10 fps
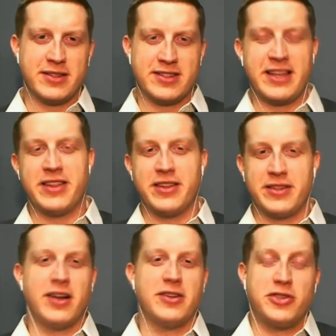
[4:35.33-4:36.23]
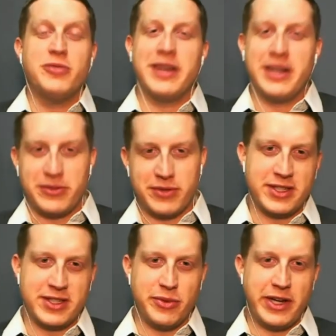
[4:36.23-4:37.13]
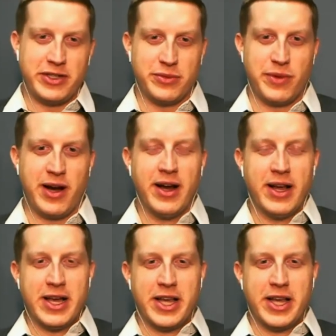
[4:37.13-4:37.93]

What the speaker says: say, a 2-minute drill situation where